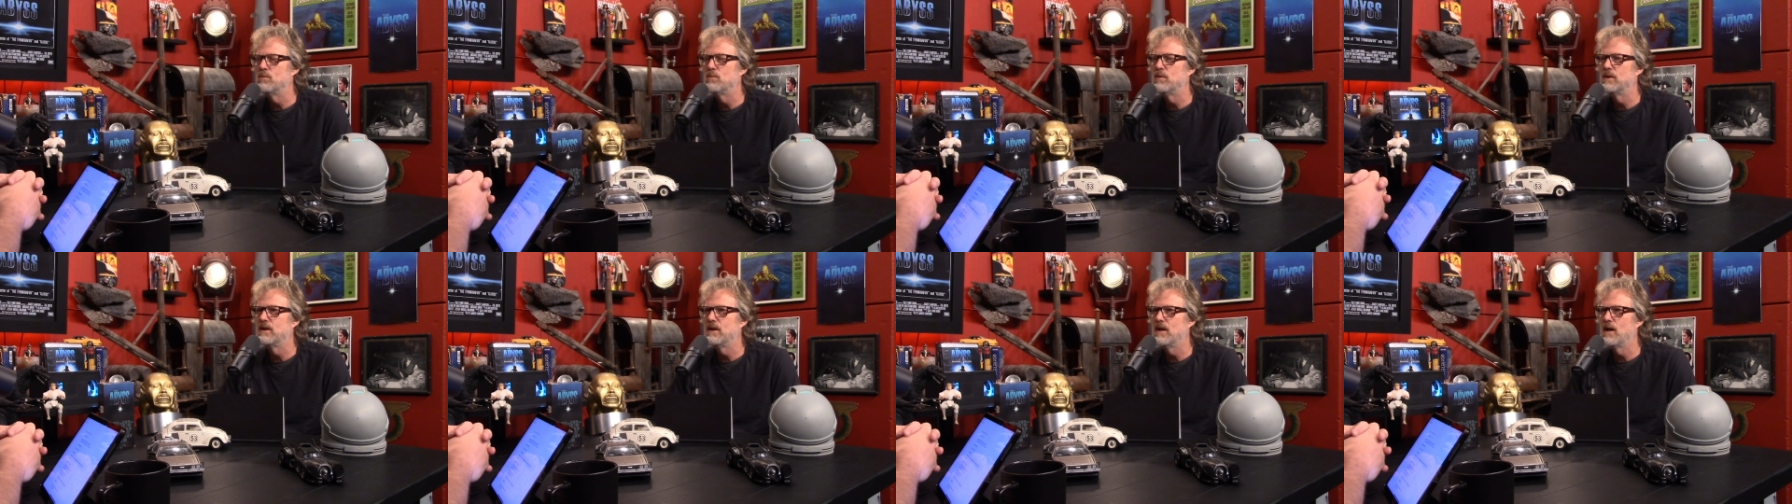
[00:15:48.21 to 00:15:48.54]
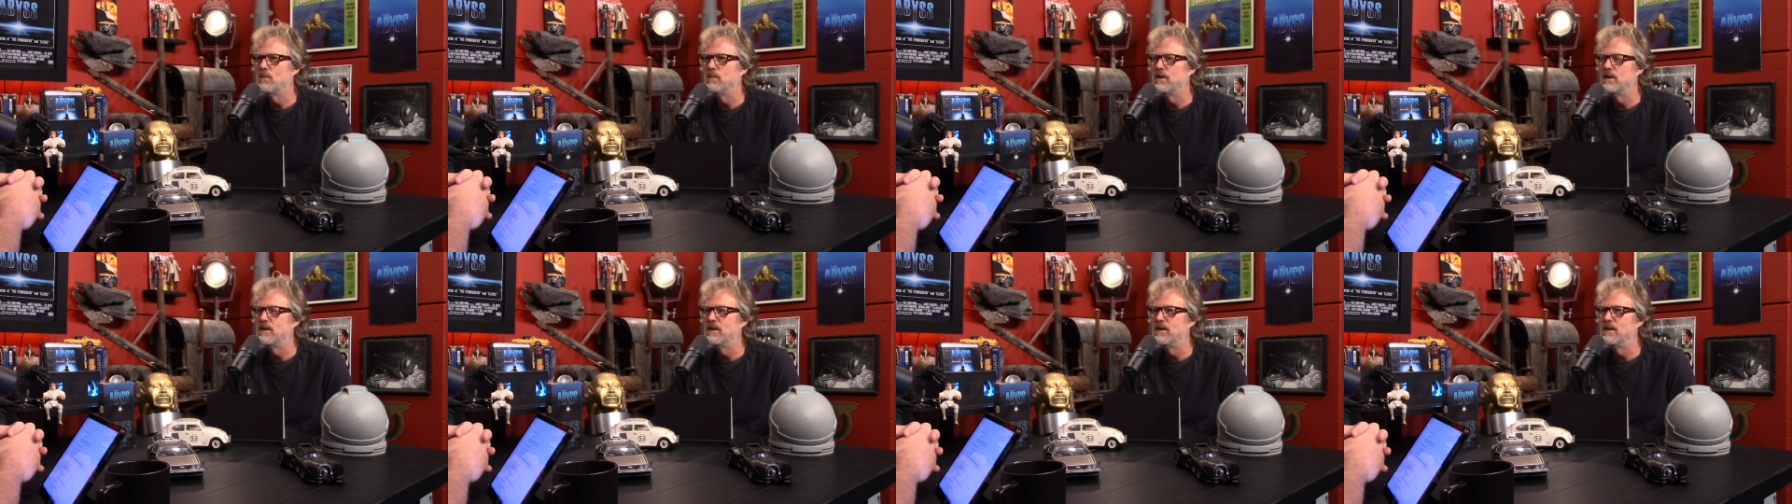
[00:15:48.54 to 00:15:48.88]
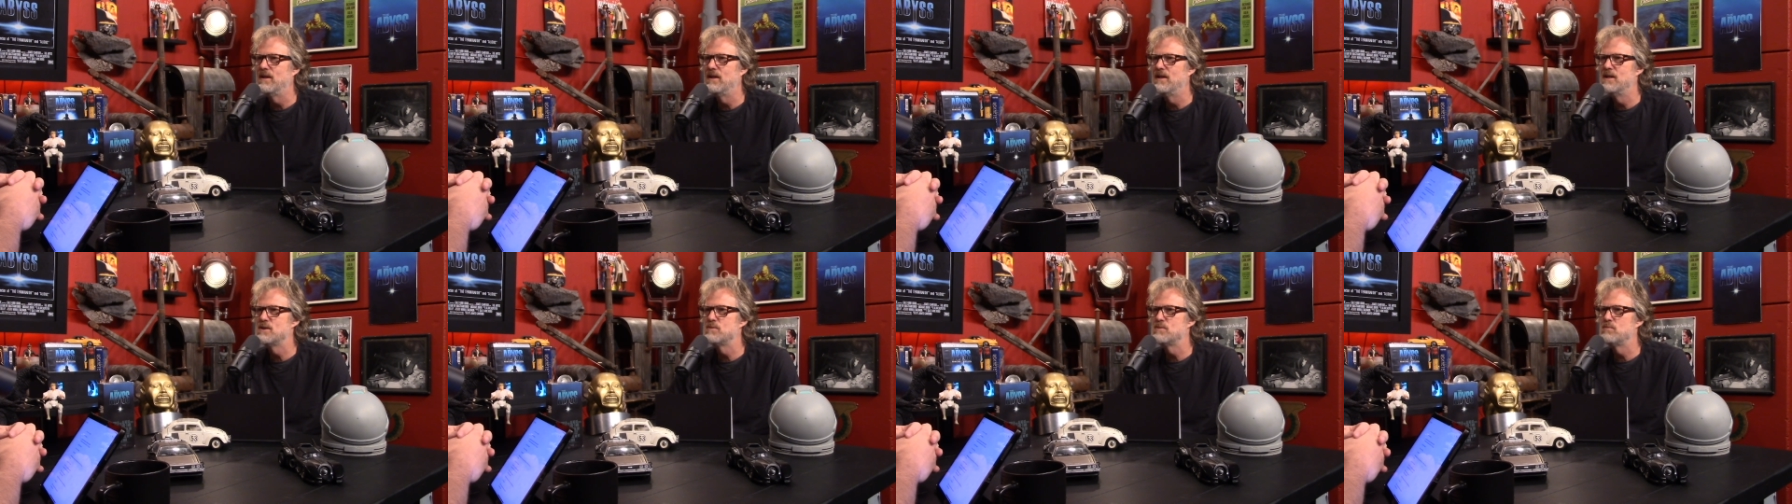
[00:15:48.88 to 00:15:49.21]
But yeah, I mean,
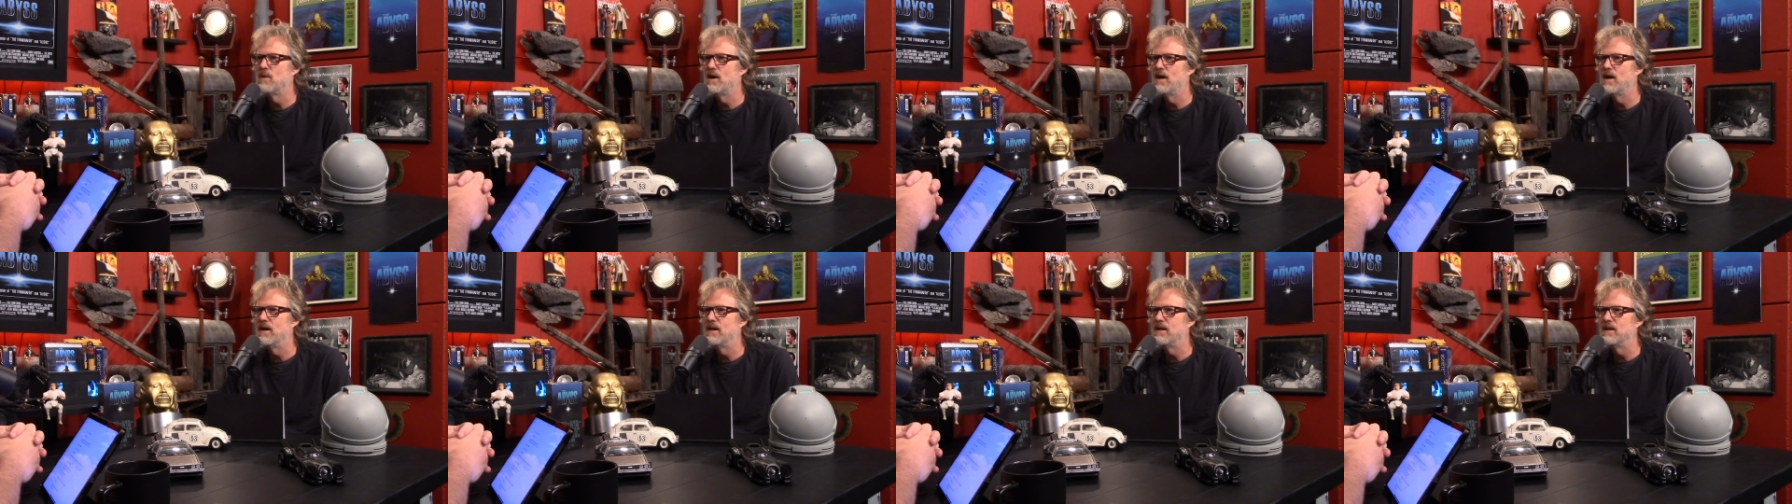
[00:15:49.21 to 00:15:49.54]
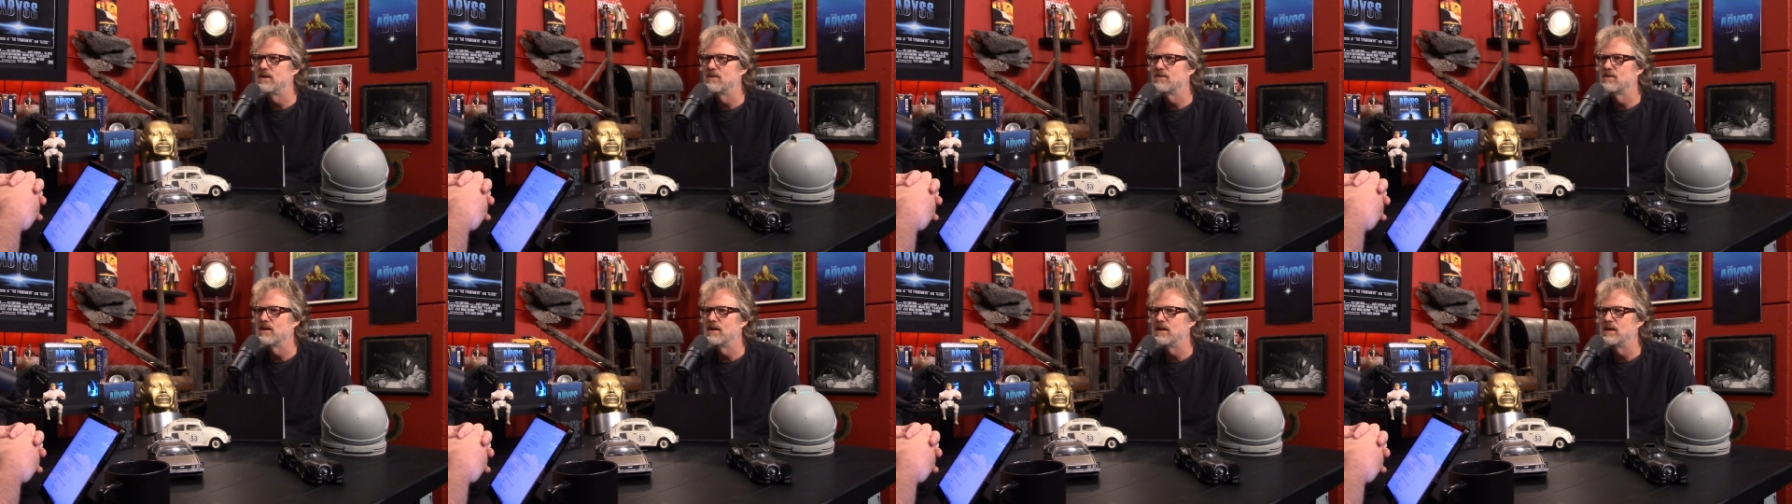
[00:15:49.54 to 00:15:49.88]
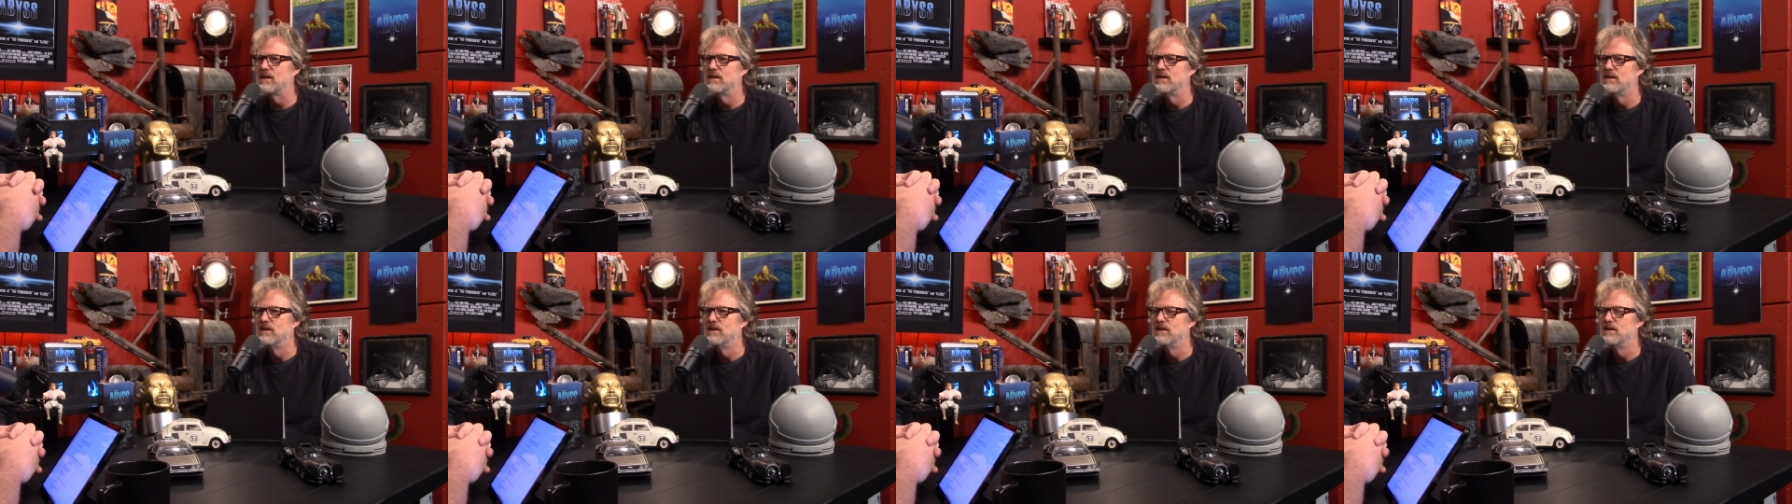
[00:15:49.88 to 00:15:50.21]
in his mind, it's like,
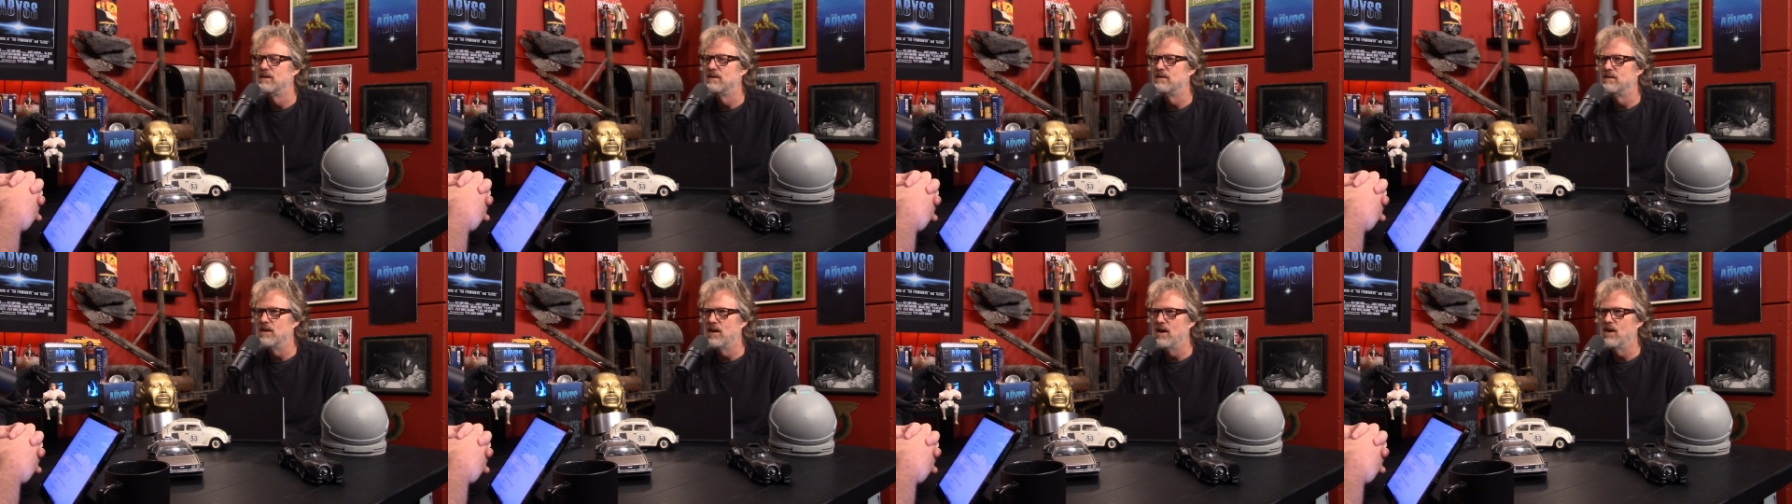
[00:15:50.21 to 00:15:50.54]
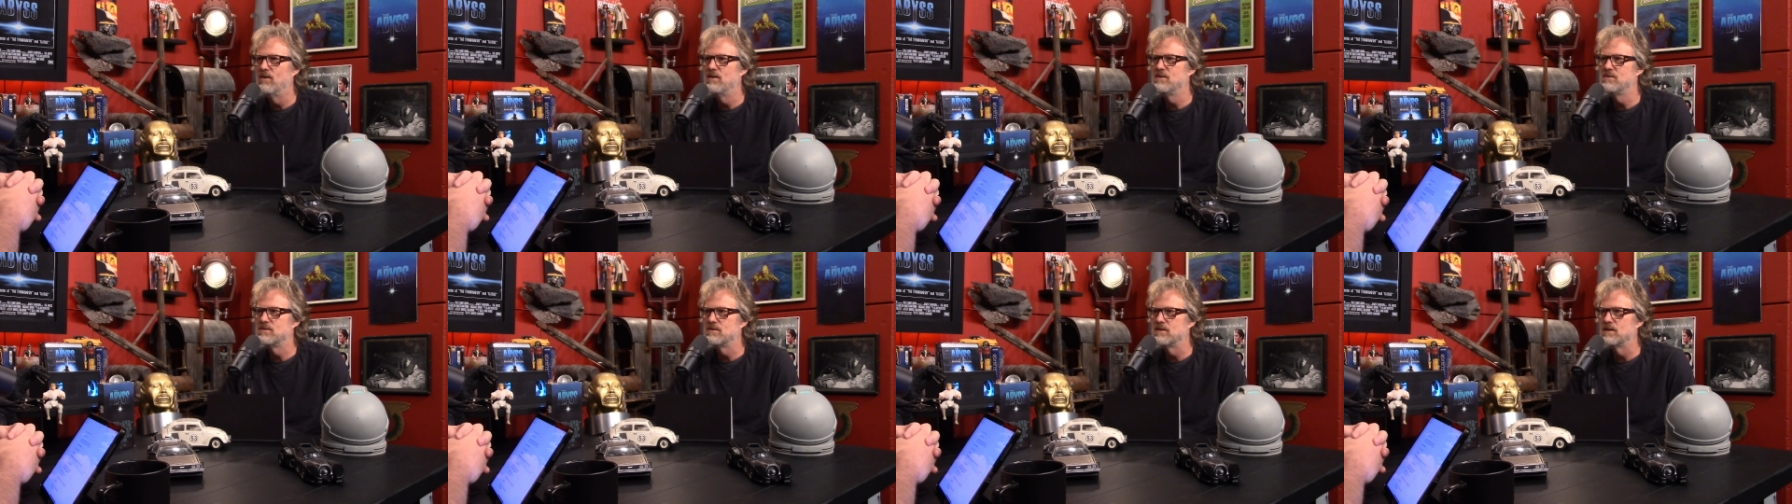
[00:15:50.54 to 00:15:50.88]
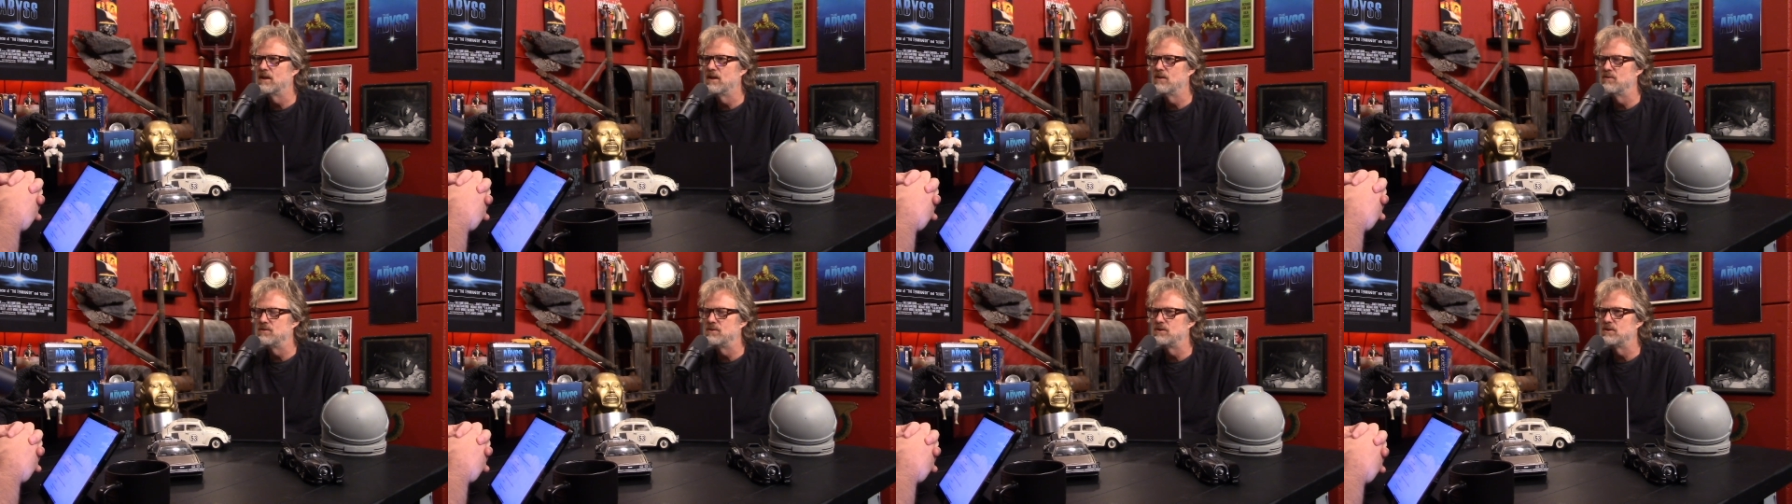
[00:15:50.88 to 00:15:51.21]
no, this is a
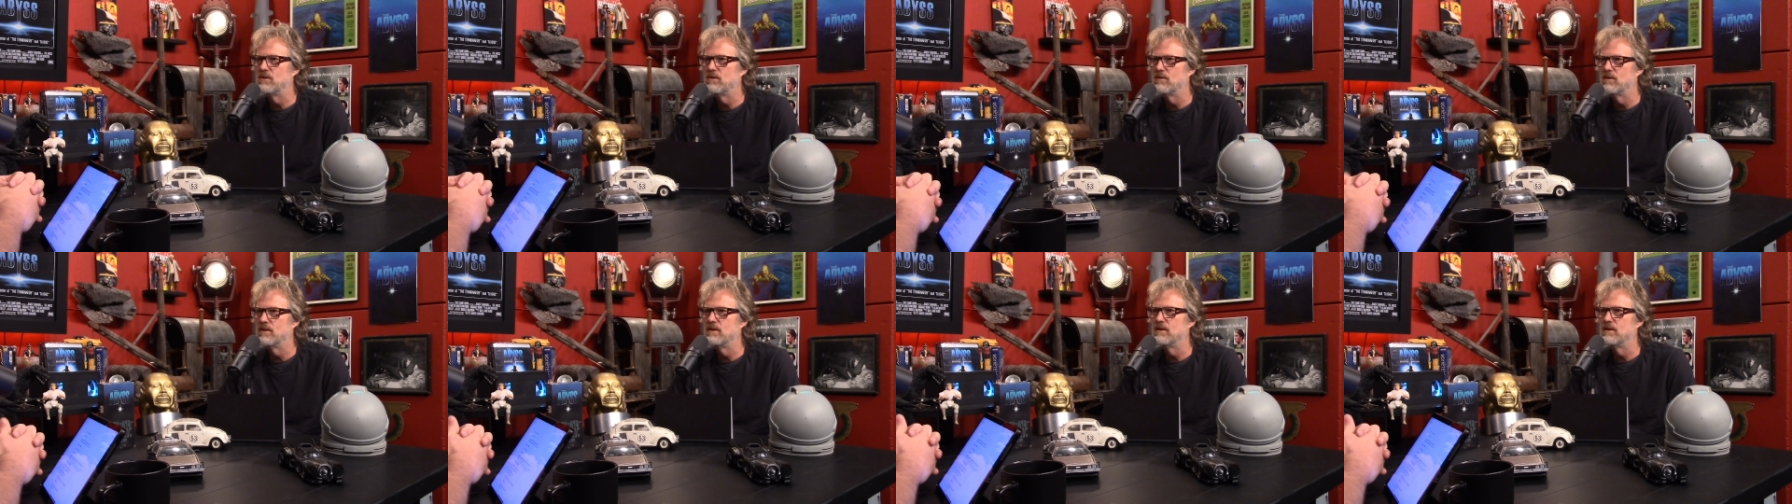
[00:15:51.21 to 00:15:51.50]
love story.